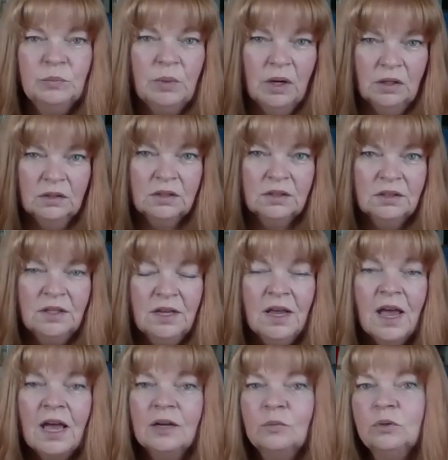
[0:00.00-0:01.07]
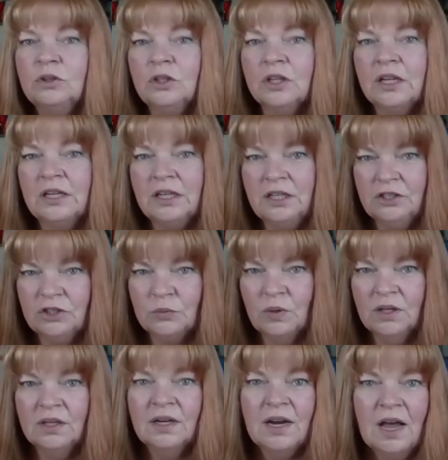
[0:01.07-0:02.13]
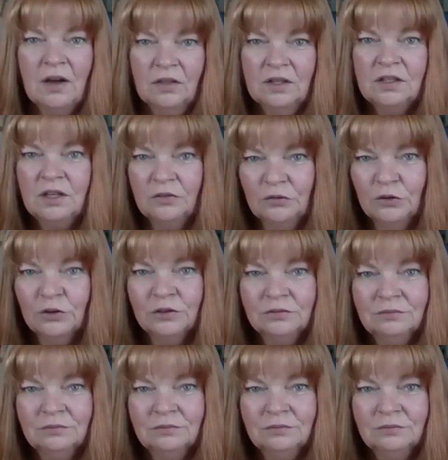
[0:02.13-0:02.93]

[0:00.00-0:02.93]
bulk, and we'll look at each one and how they differ.